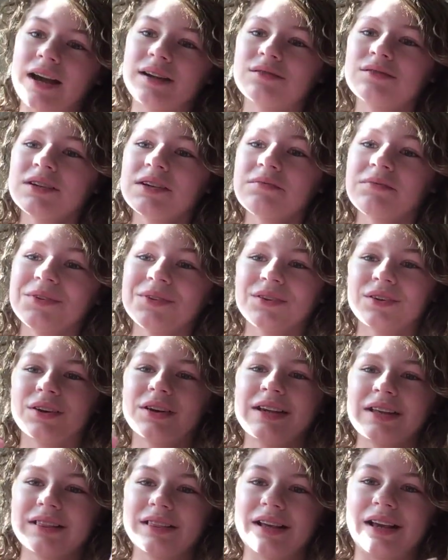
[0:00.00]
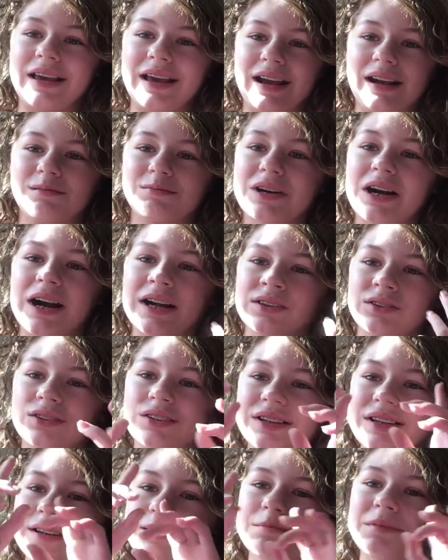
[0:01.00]
don't even look at the camera. I
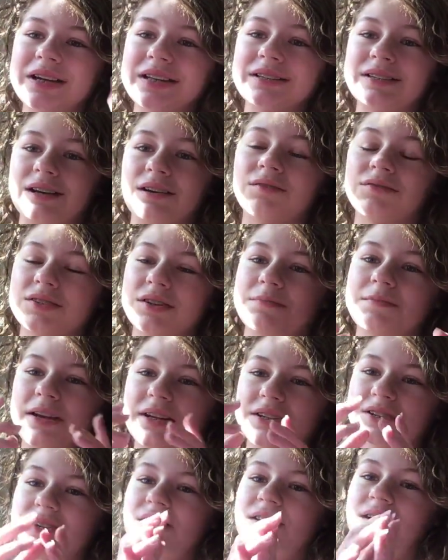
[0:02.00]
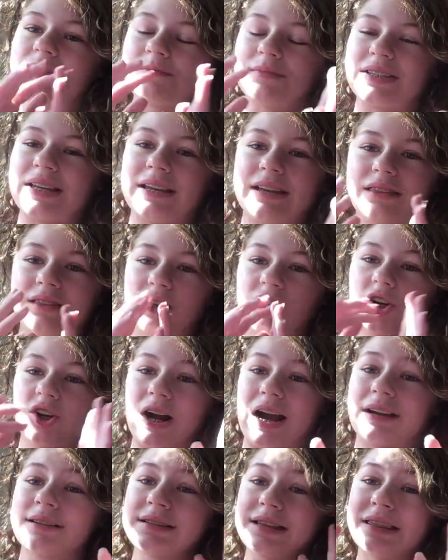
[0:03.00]
look at myself to make sure that I'm saying the
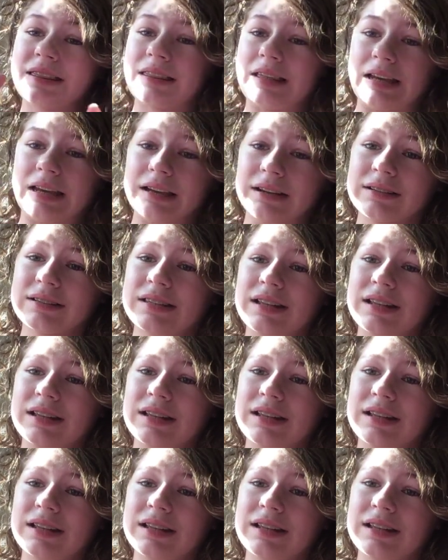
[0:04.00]
correct things.